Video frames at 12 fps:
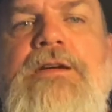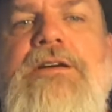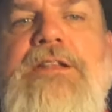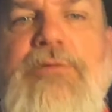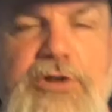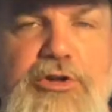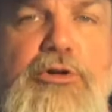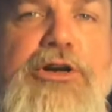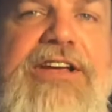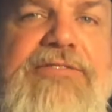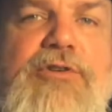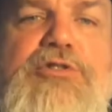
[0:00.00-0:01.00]
And when you
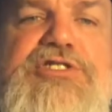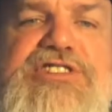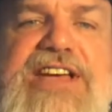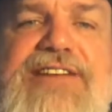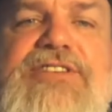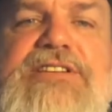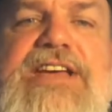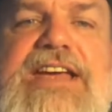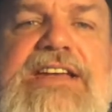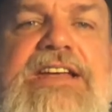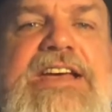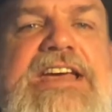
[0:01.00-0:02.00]
look in verse
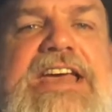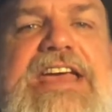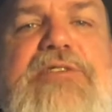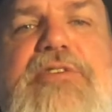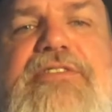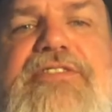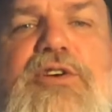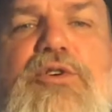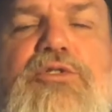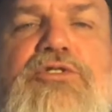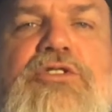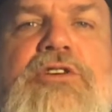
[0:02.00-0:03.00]
17, he
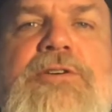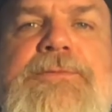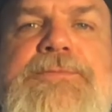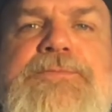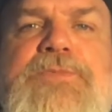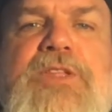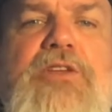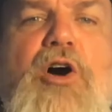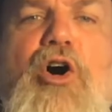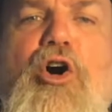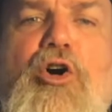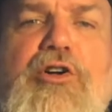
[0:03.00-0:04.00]
reveals the
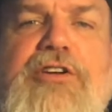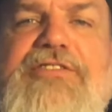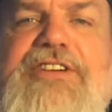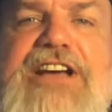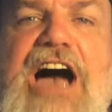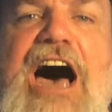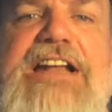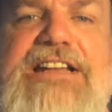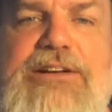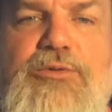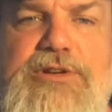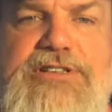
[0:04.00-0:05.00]
heart of
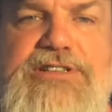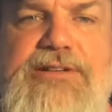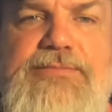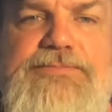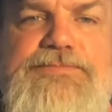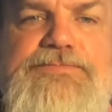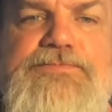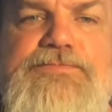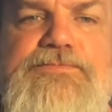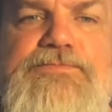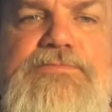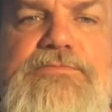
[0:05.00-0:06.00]
godly wisdom.
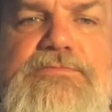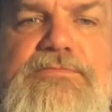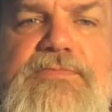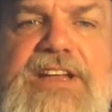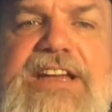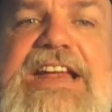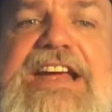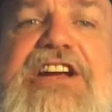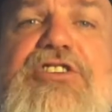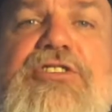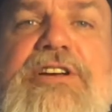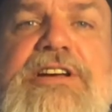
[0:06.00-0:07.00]
And
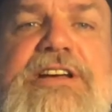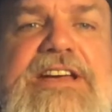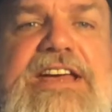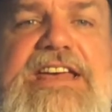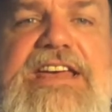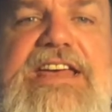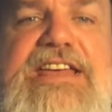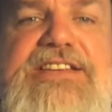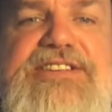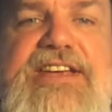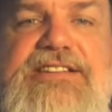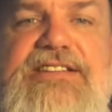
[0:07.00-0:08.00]
here he
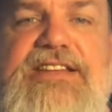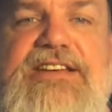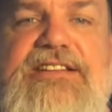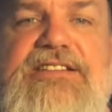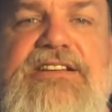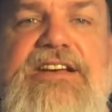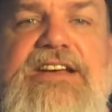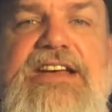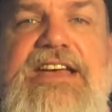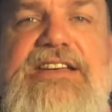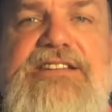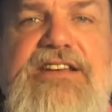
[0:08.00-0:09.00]
says this.
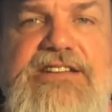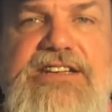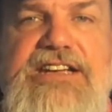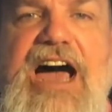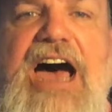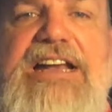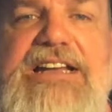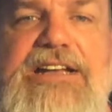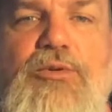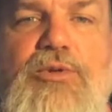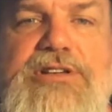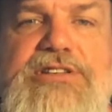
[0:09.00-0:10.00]
He says, godly
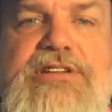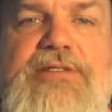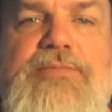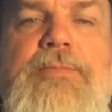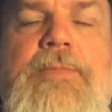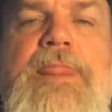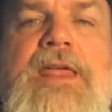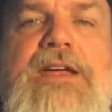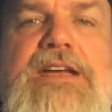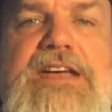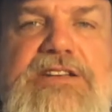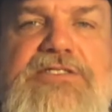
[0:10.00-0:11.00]
wisdom
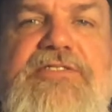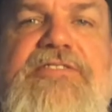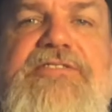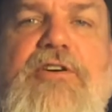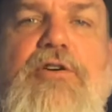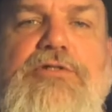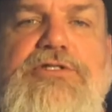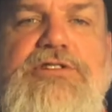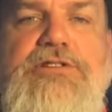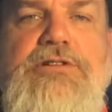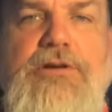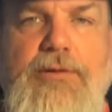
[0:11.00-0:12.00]
is
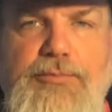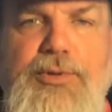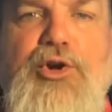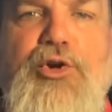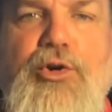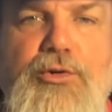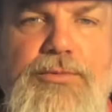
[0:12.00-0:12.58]
first pure.